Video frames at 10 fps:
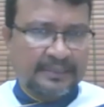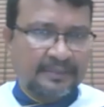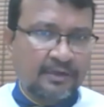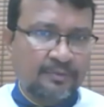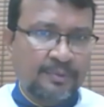
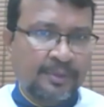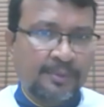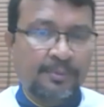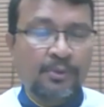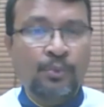there'll be
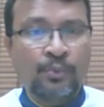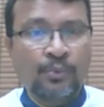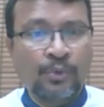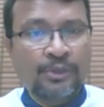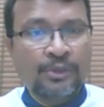people who,
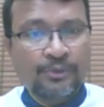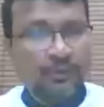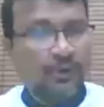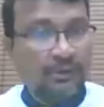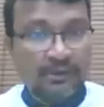you know, all,